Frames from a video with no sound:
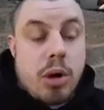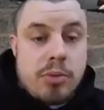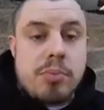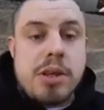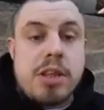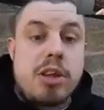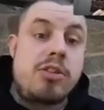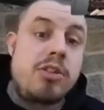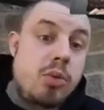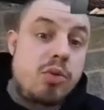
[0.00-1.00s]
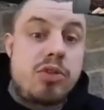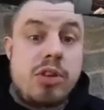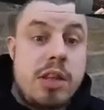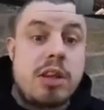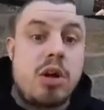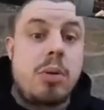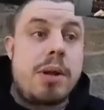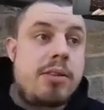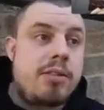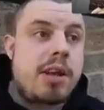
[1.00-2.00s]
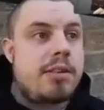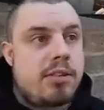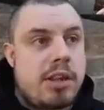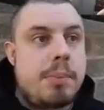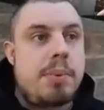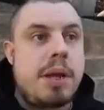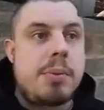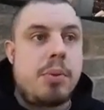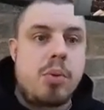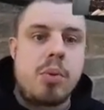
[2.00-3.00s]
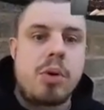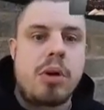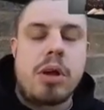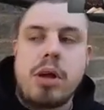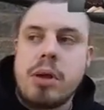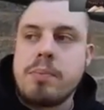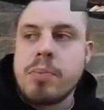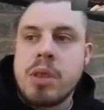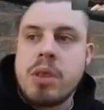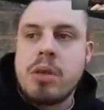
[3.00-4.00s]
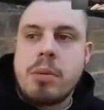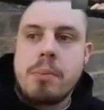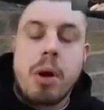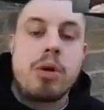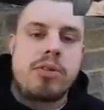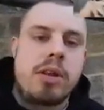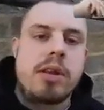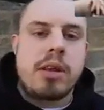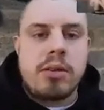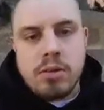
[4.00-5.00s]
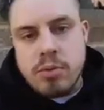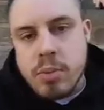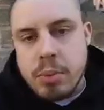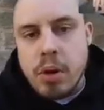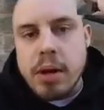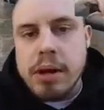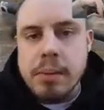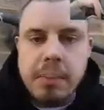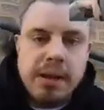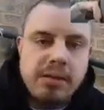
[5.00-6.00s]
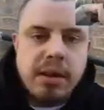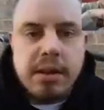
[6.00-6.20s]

to me, you can still see the comments and see people posting and replying, basically.